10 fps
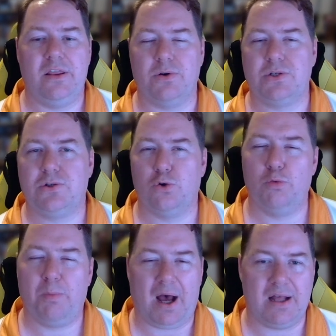There are
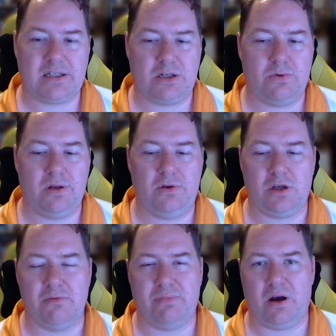2 parts to it.
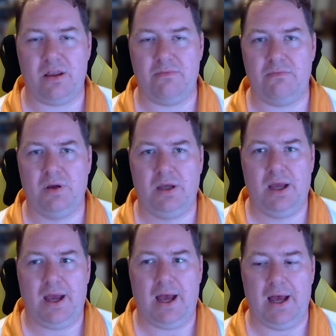You can buy them
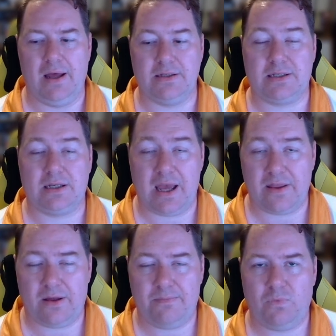
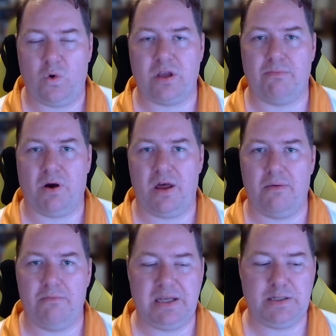together, or you can buy
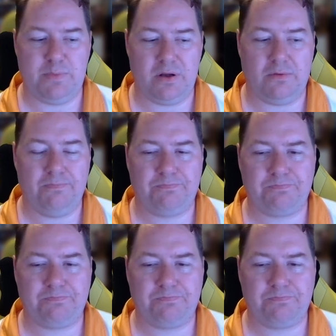them piecemeal.